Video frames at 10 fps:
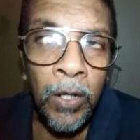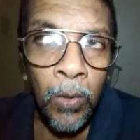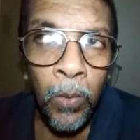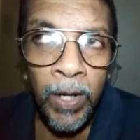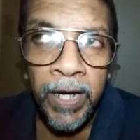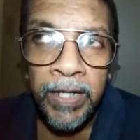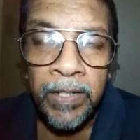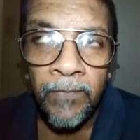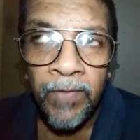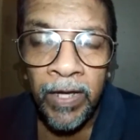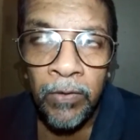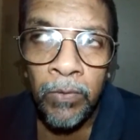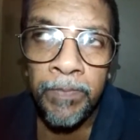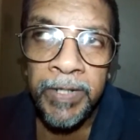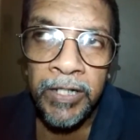overhead
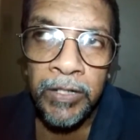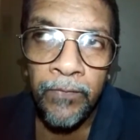flyover bridge